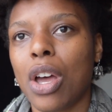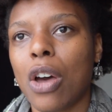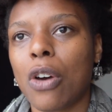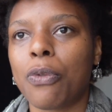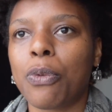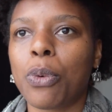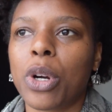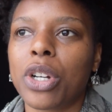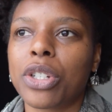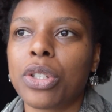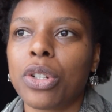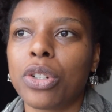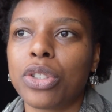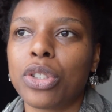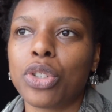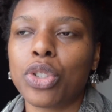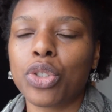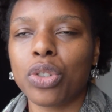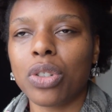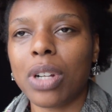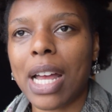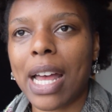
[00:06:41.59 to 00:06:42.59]
force her to
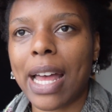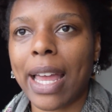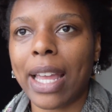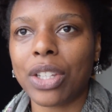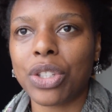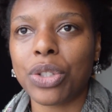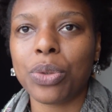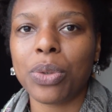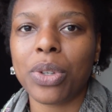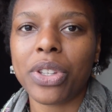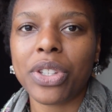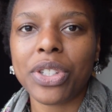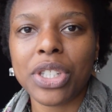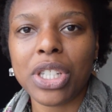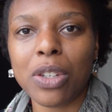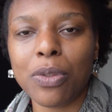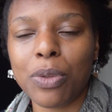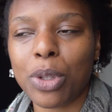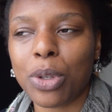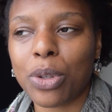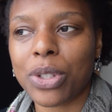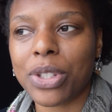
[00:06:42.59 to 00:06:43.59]
try to
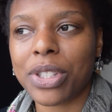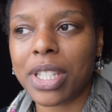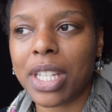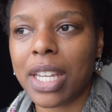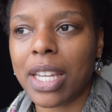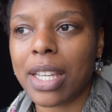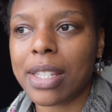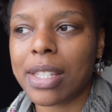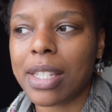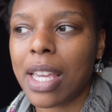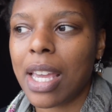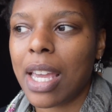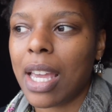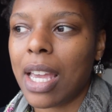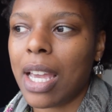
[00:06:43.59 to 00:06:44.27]
achieve those things.